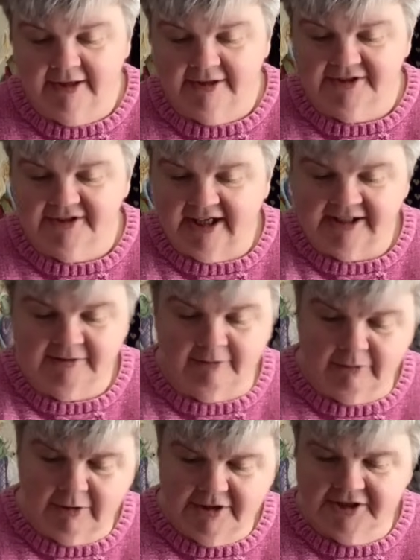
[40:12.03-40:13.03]
So yeah, so
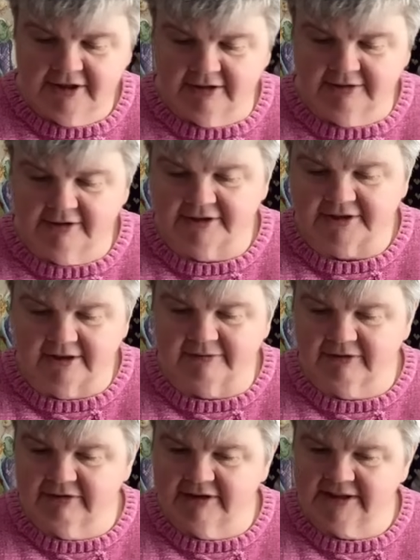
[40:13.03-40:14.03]
I've watched all those
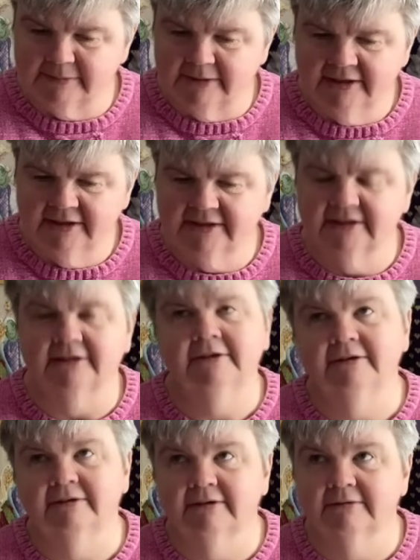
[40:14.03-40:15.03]
over Christmas. I've
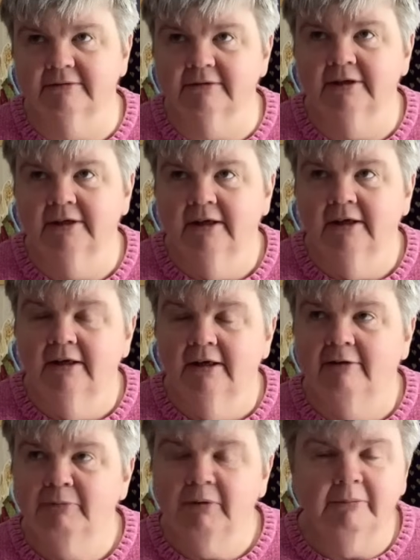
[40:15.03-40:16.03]

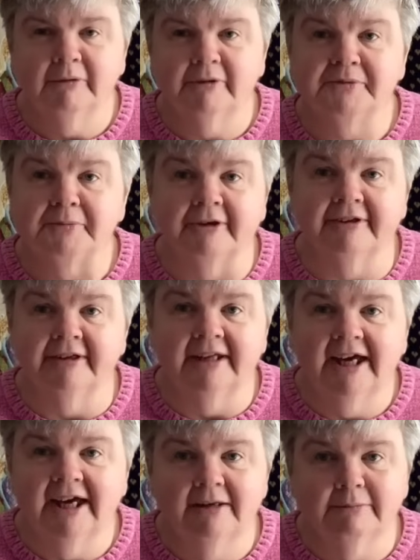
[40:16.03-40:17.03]
probably watched more than
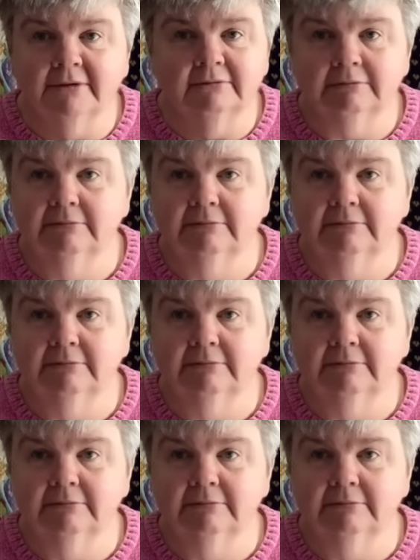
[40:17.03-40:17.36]
that, but